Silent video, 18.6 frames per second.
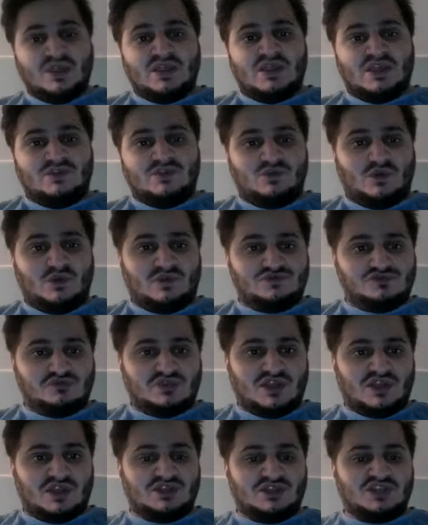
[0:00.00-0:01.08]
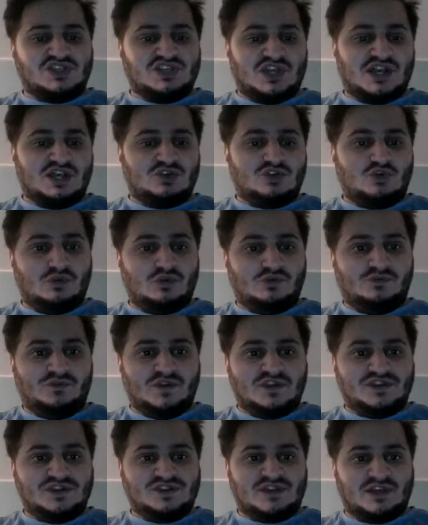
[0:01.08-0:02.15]
If you have some kind of charcoal
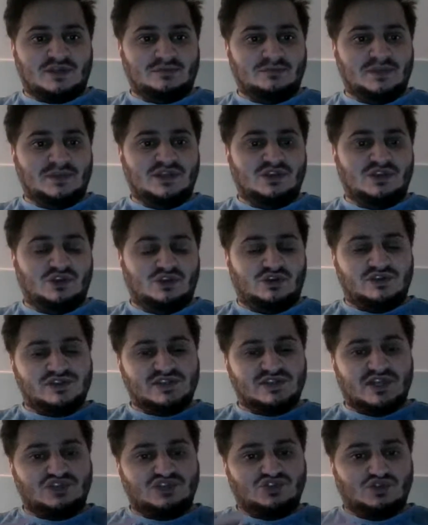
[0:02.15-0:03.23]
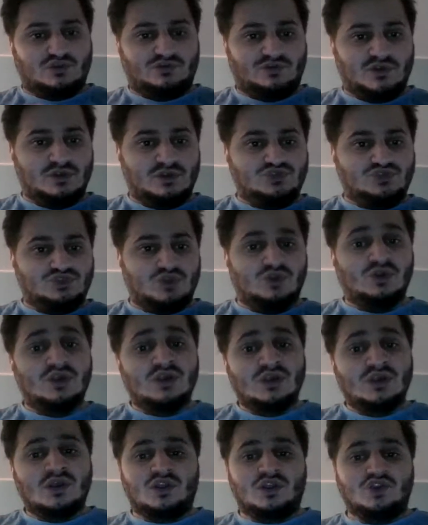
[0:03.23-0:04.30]
fish tank media inside your filter
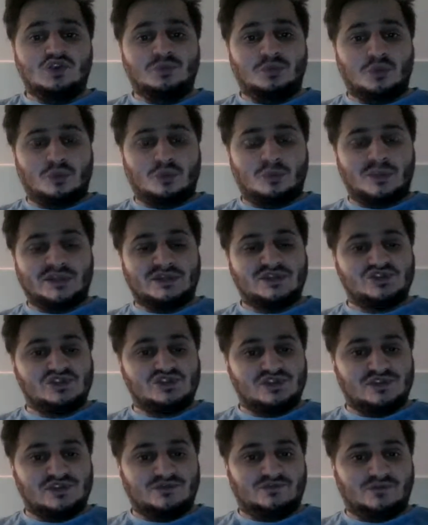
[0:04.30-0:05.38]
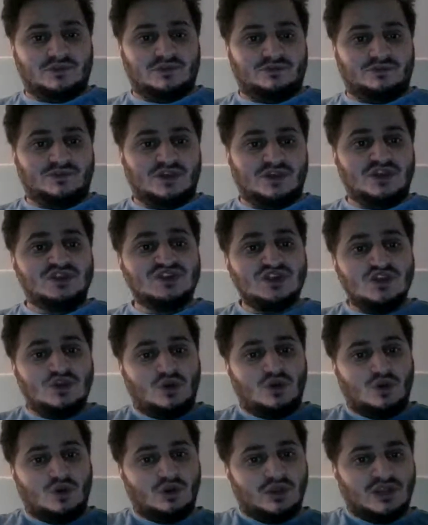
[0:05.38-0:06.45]
and you put medicines in for the fish,
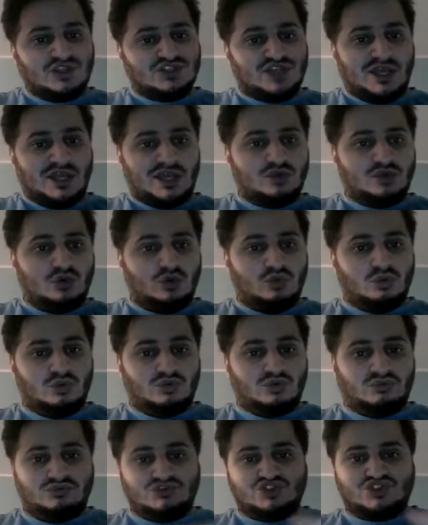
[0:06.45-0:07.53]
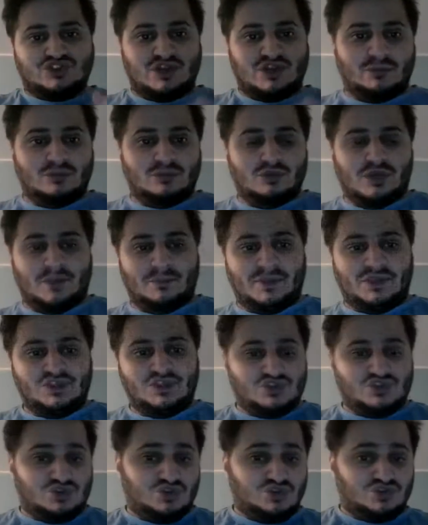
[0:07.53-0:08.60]
all that charcoal will scramble that
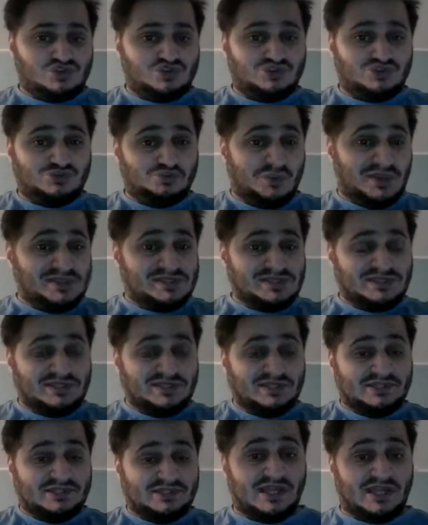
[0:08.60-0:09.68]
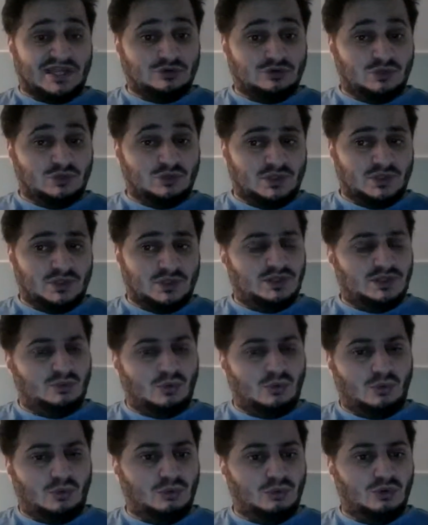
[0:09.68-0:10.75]
medicine, basically dilute it,
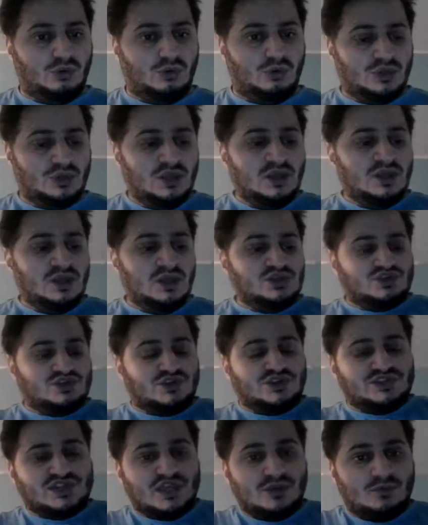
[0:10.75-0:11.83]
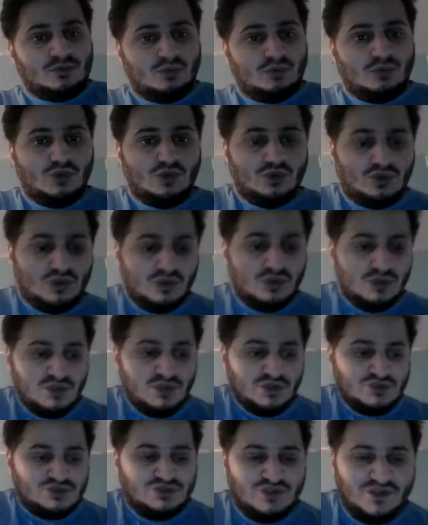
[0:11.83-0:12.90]
it won't work. So the same will work.
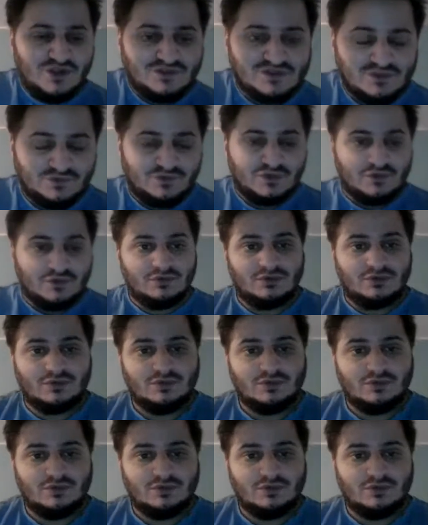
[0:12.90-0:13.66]
So you have to think